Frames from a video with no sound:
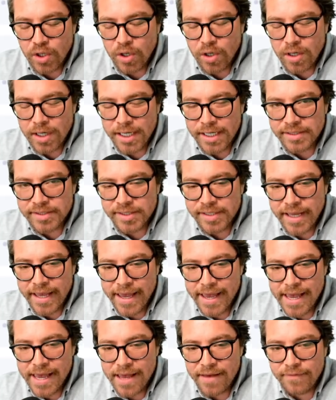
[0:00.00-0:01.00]
earnings
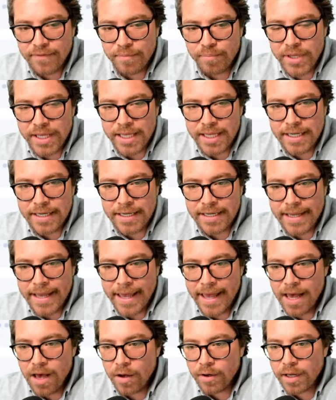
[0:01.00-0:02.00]
have been
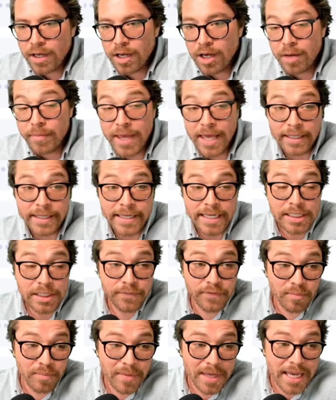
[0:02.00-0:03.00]
down, um, at least
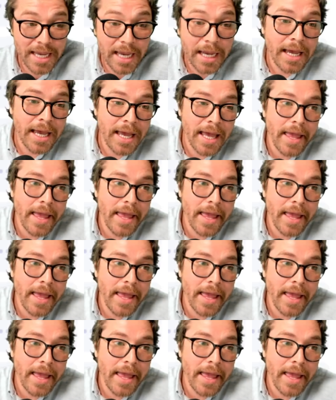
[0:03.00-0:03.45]
for me.